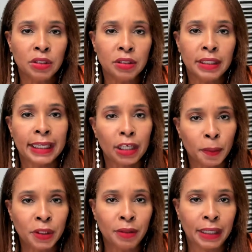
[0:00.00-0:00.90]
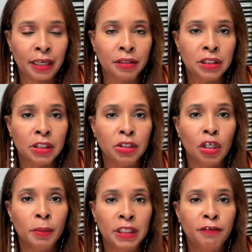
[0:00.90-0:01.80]
is going to help you out to
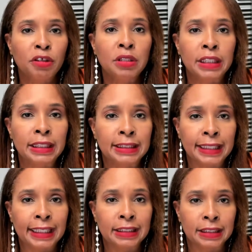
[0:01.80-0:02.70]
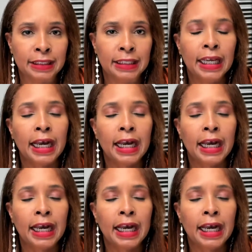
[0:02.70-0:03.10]
determine if you need staging.